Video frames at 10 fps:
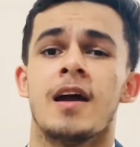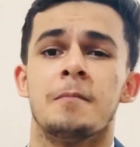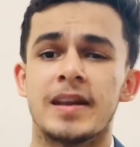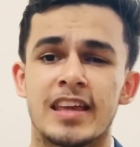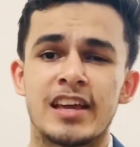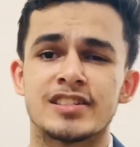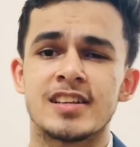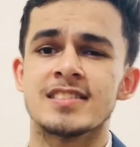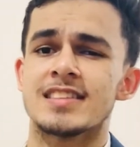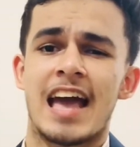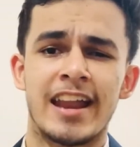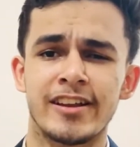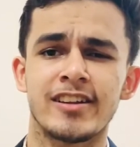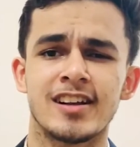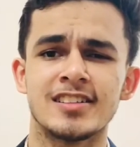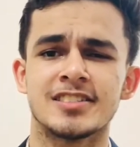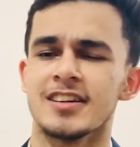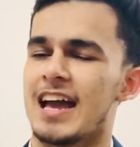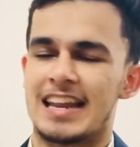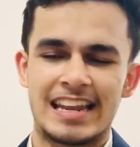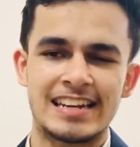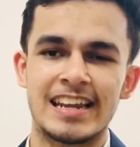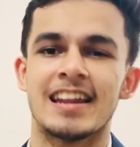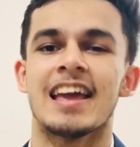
medications, and agriculture, and indeed,